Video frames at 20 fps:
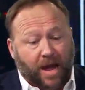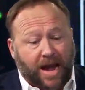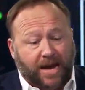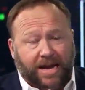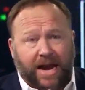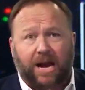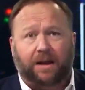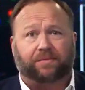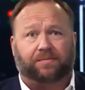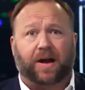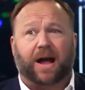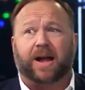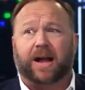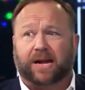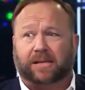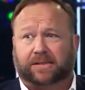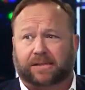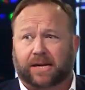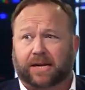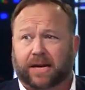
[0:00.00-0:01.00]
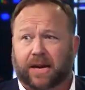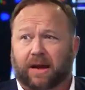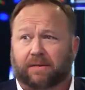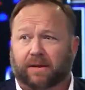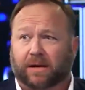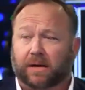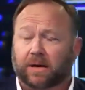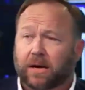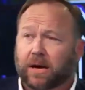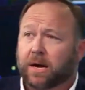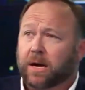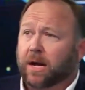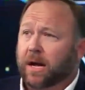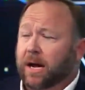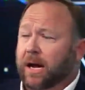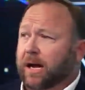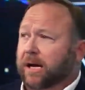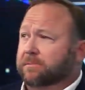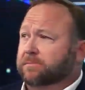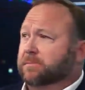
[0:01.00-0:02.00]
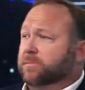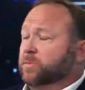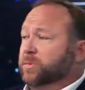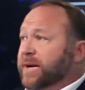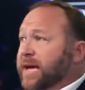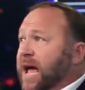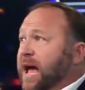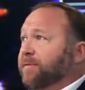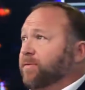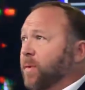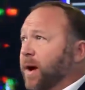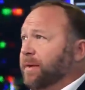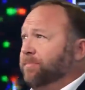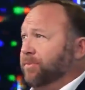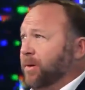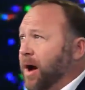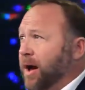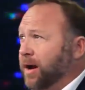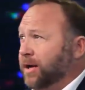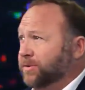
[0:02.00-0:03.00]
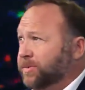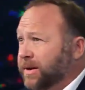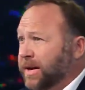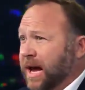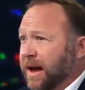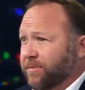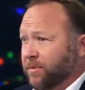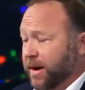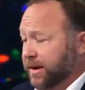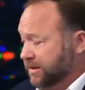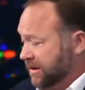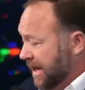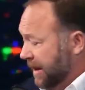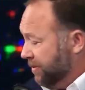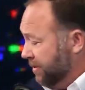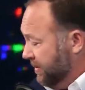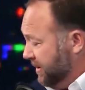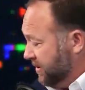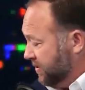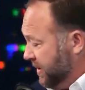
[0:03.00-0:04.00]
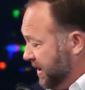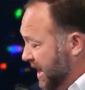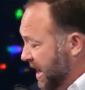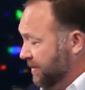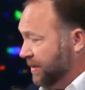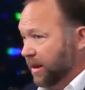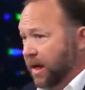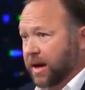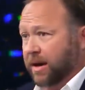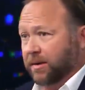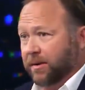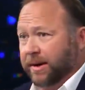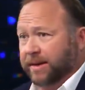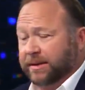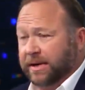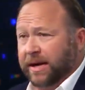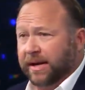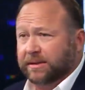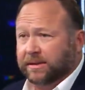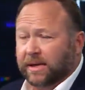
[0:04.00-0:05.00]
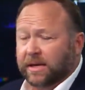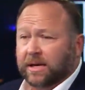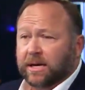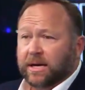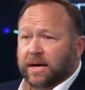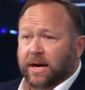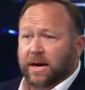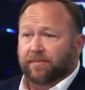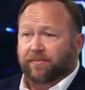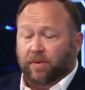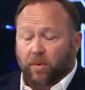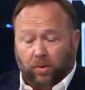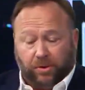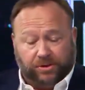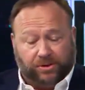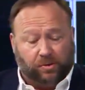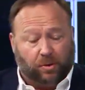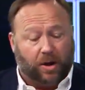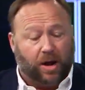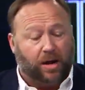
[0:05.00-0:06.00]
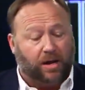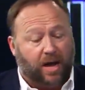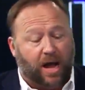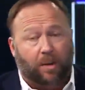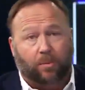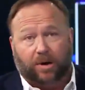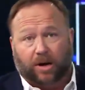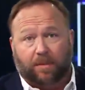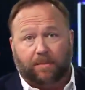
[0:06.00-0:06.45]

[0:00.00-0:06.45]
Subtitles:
I can't finance any of it. We have great products. We have great supplements. We have a lot of great things at InfoWarsStore.com.